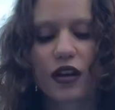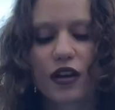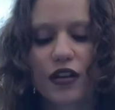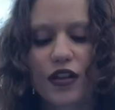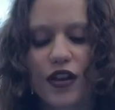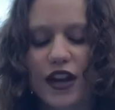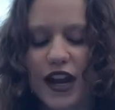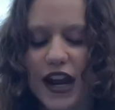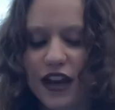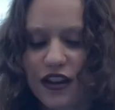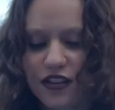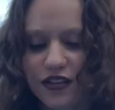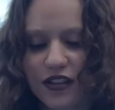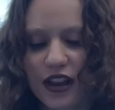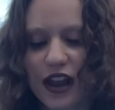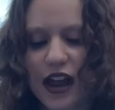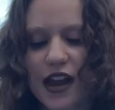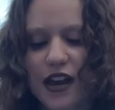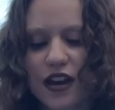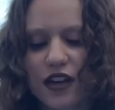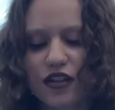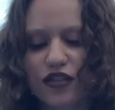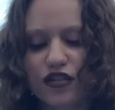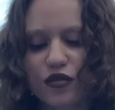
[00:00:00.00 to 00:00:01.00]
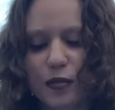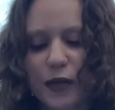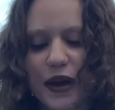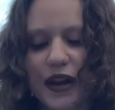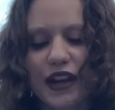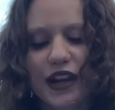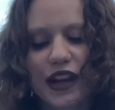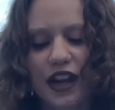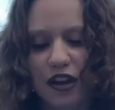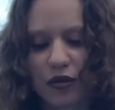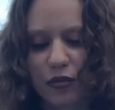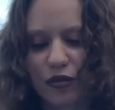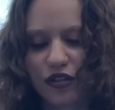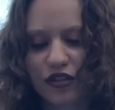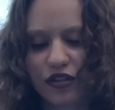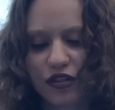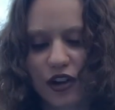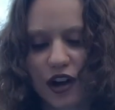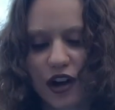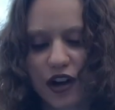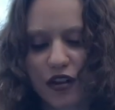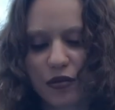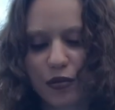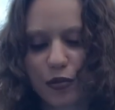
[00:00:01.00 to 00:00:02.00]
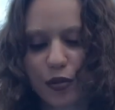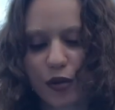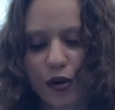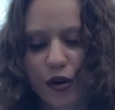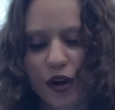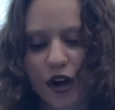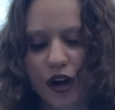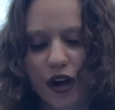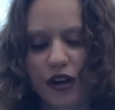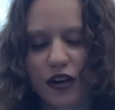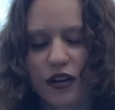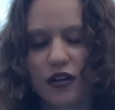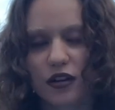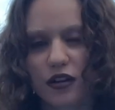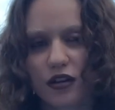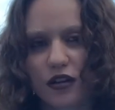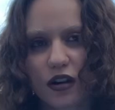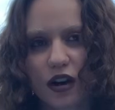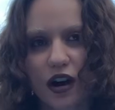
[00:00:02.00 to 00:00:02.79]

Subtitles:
The next line is, my name is not important.